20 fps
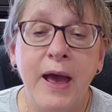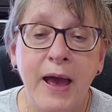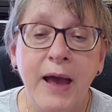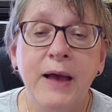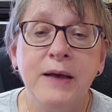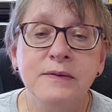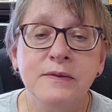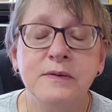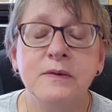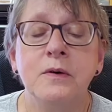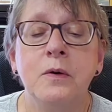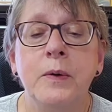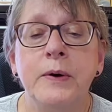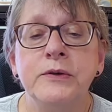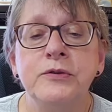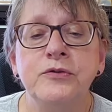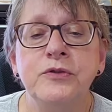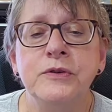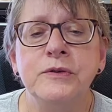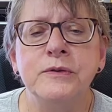Ask
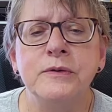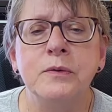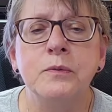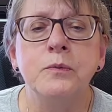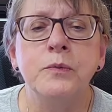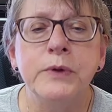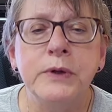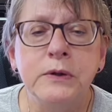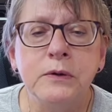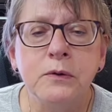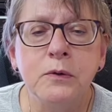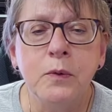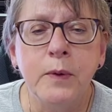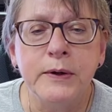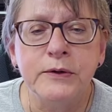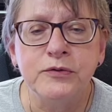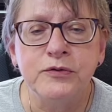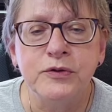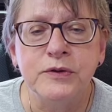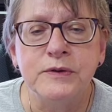questions, real
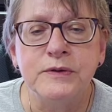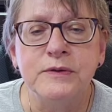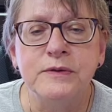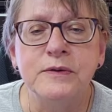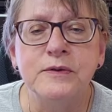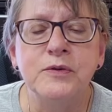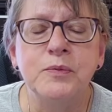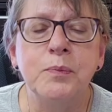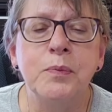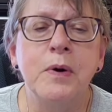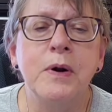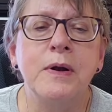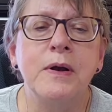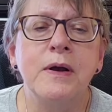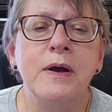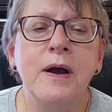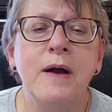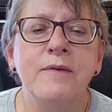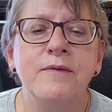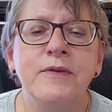questions to spark
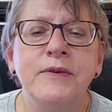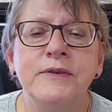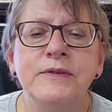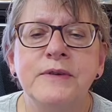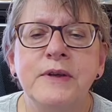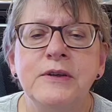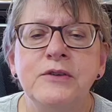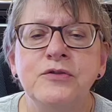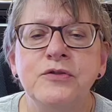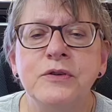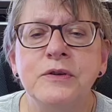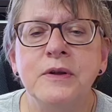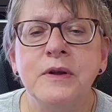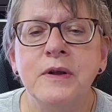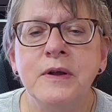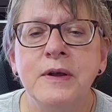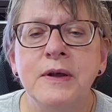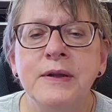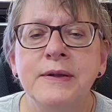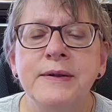a conversation,
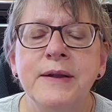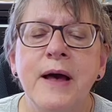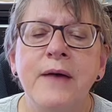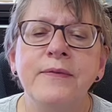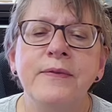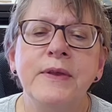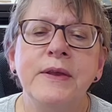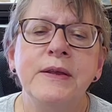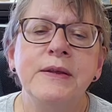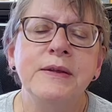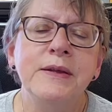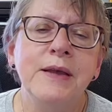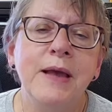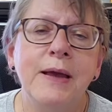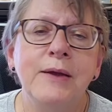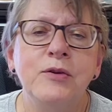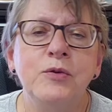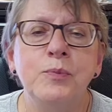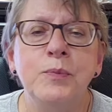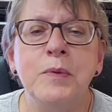not the
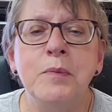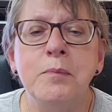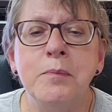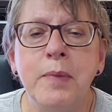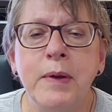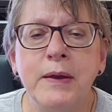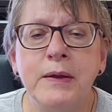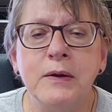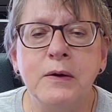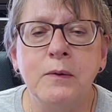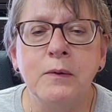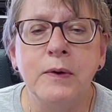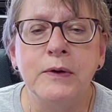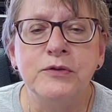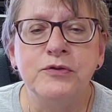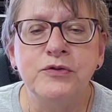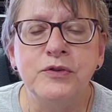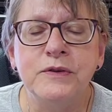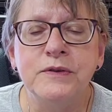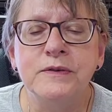engagement bait
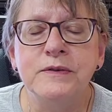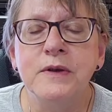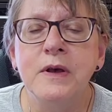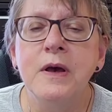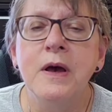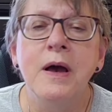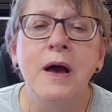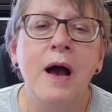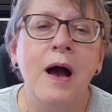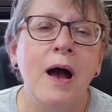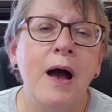questions.